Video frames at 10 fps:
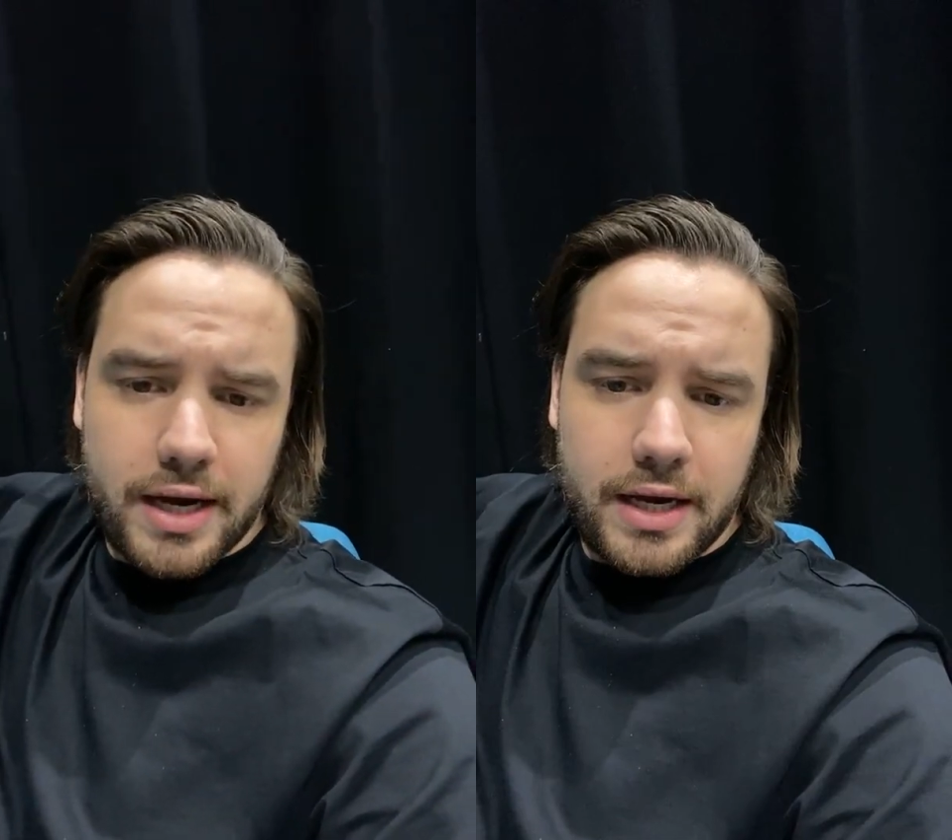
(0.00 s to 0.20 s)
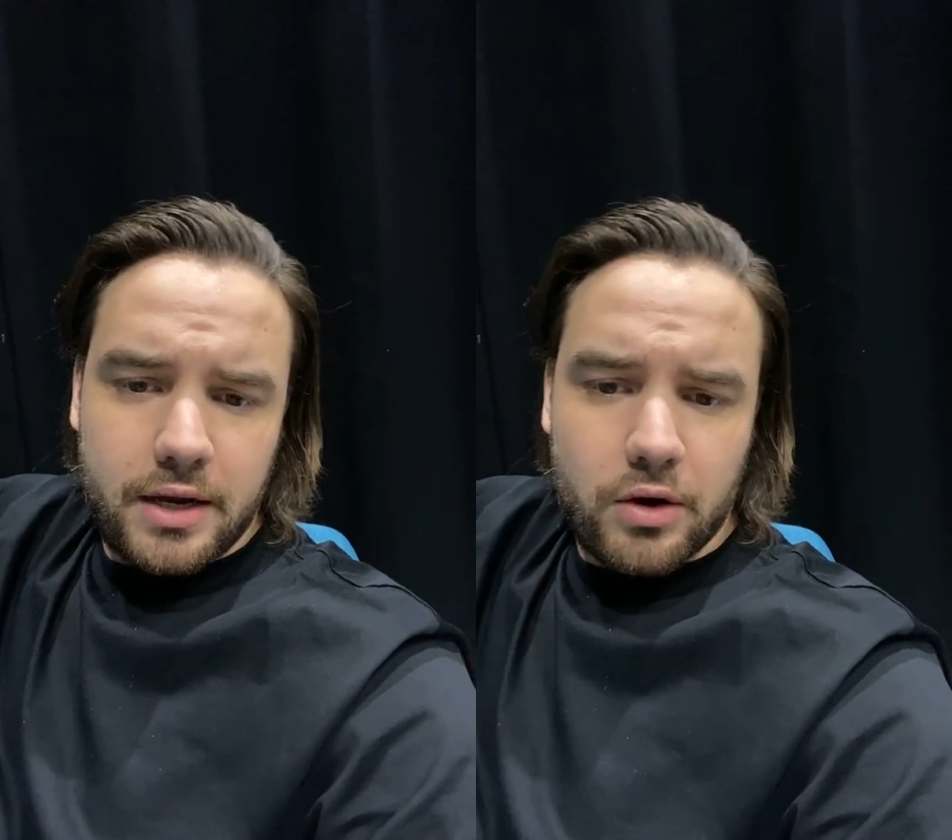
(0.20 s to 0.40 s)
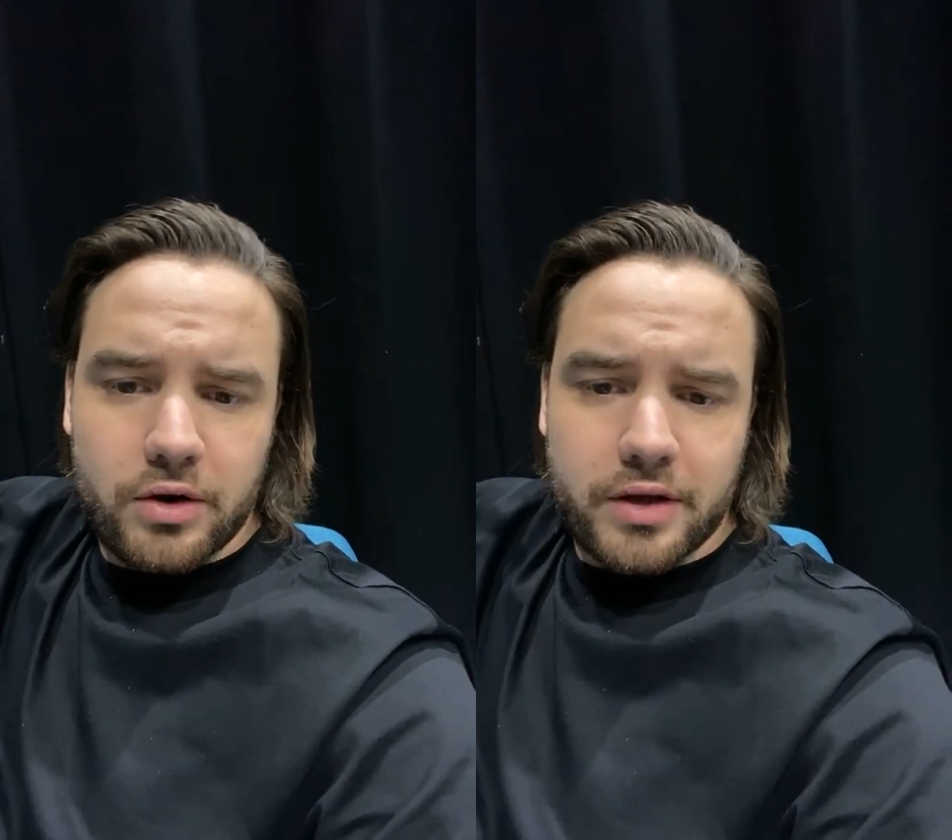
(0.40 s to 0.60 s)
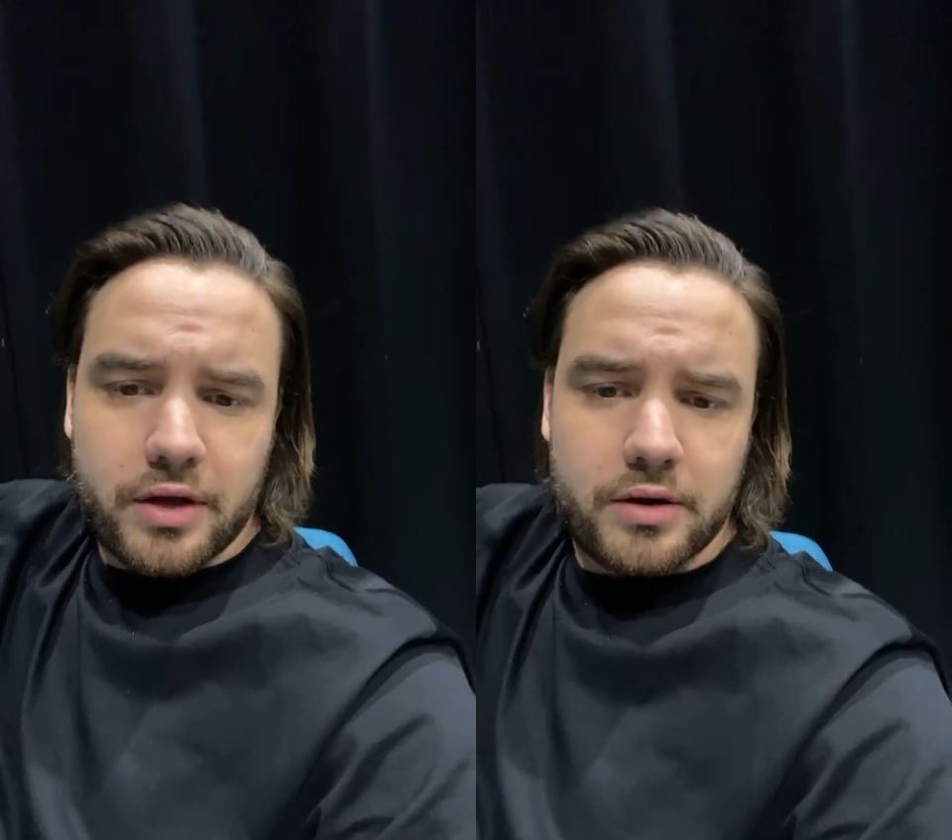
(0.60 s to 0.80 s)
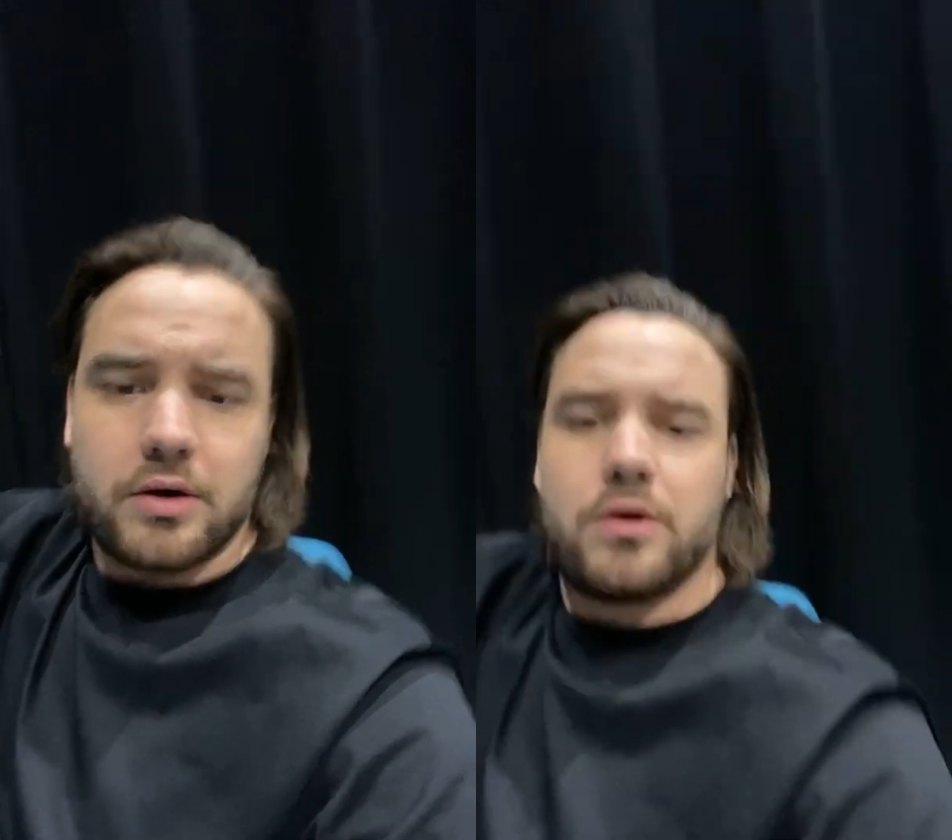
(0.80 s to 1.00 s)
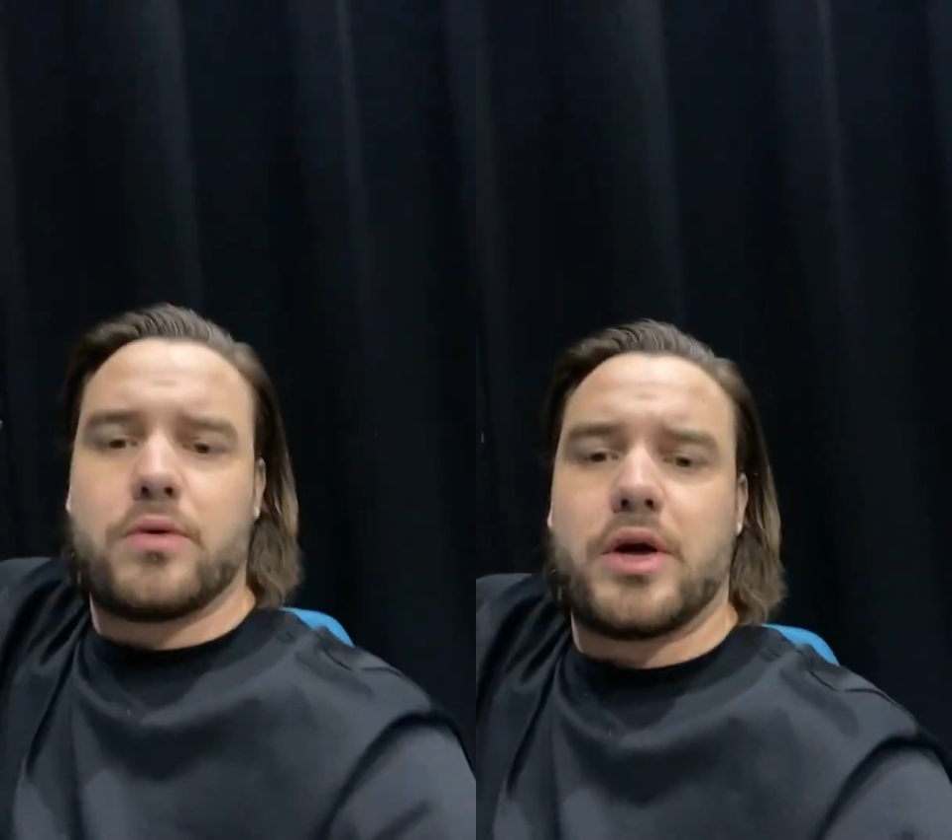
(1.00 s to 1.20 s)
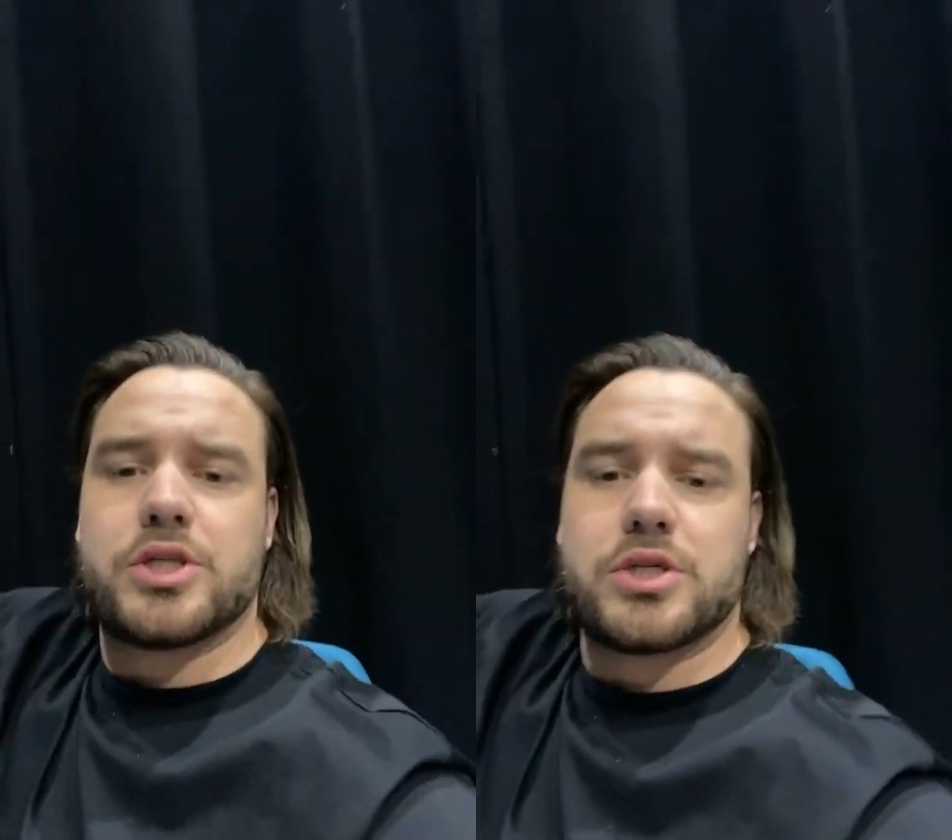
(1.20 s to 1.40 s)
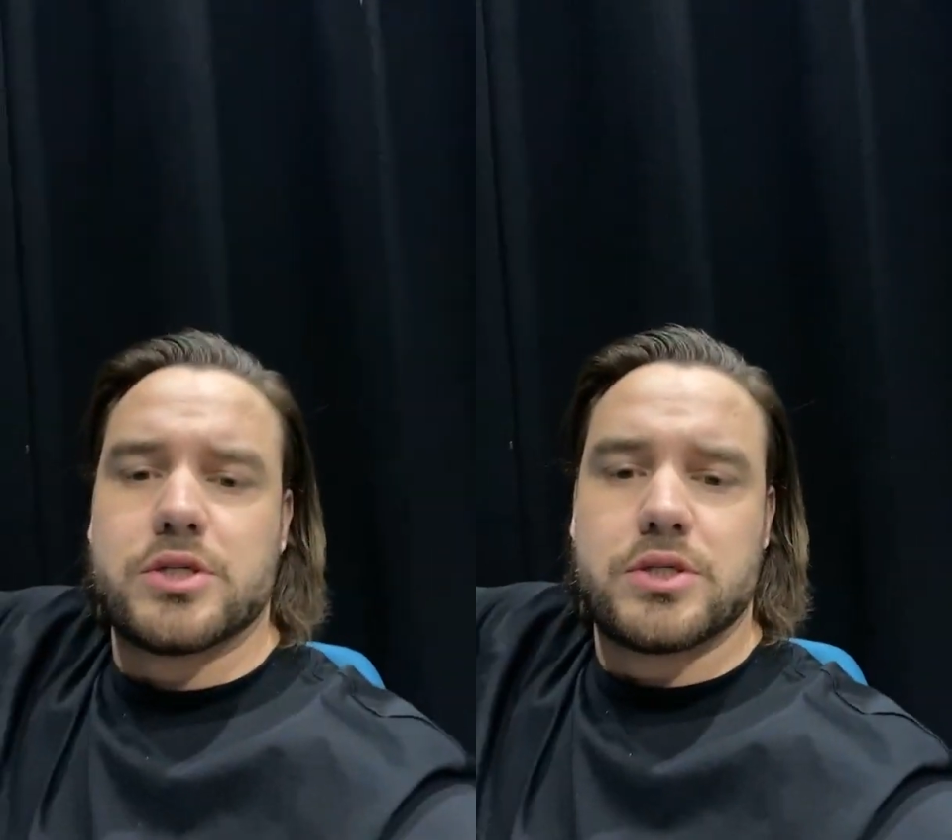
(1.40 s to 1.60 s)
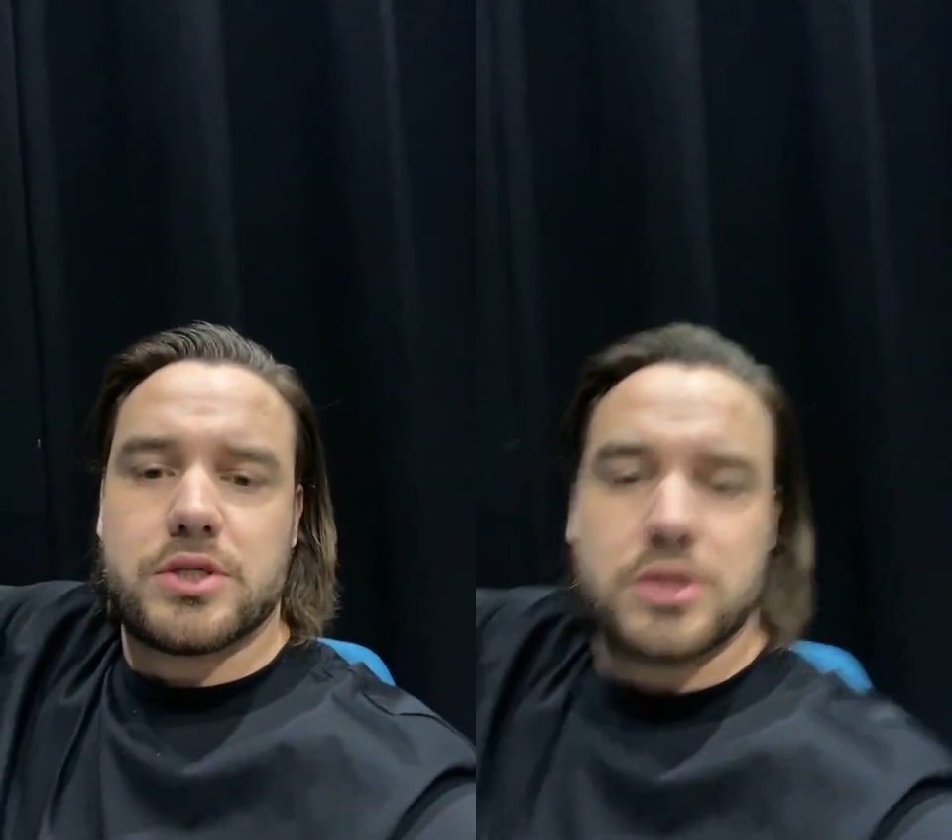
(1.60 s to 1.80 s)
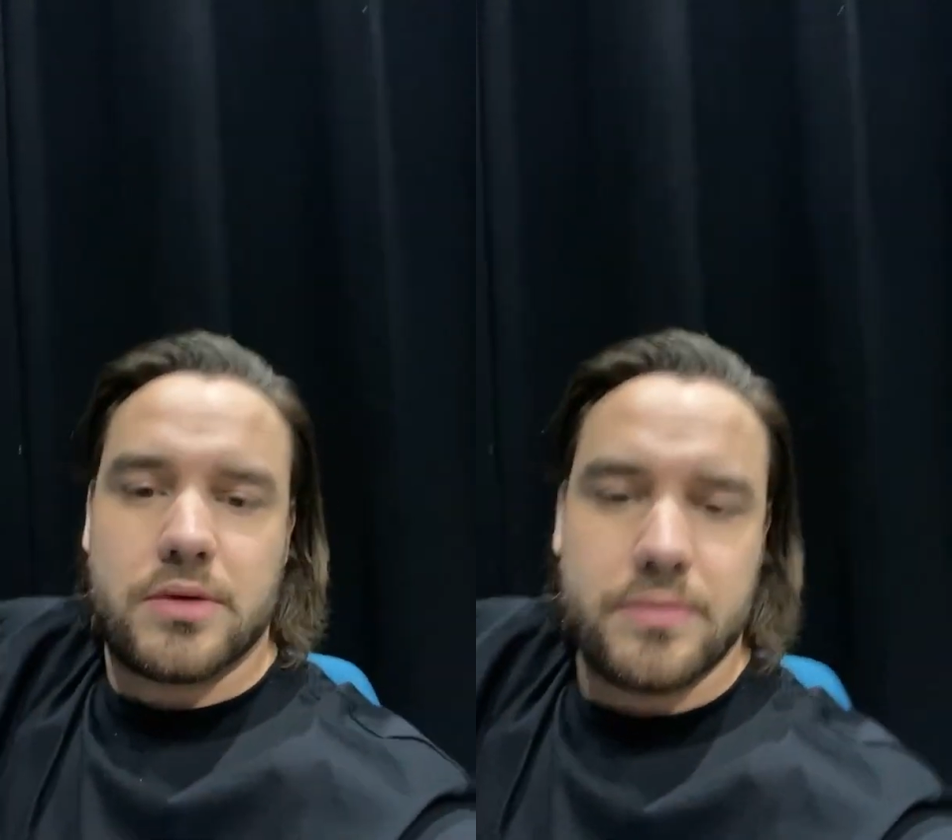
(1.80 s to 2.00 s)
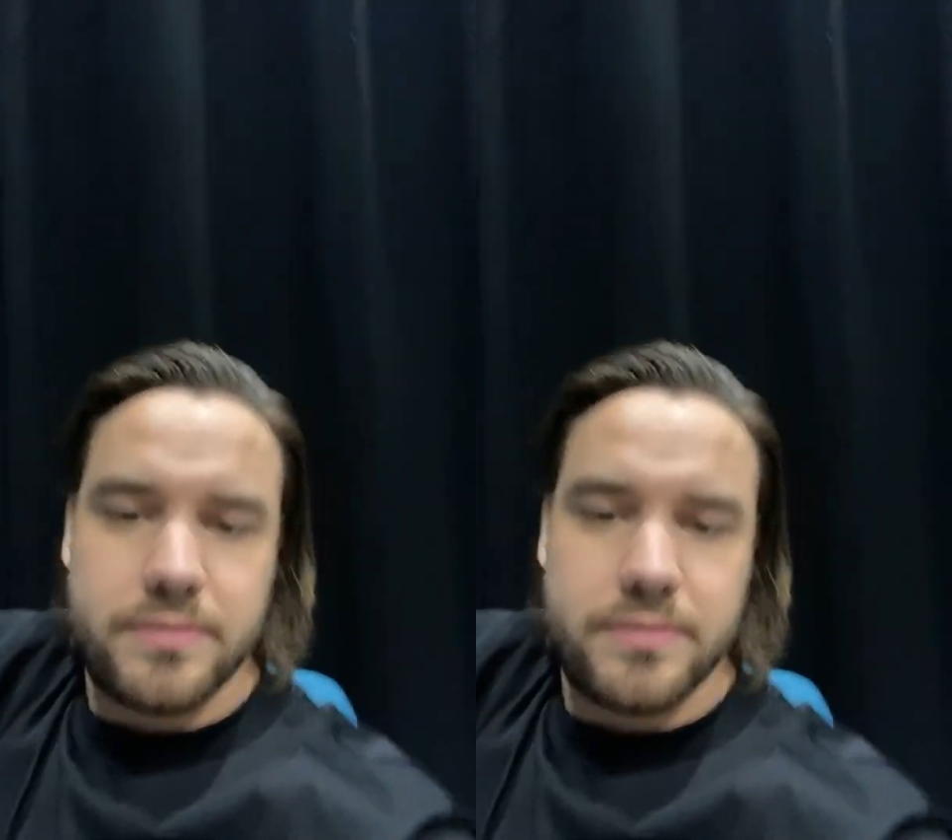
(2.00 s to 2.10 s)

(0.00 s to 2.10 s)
any other questions?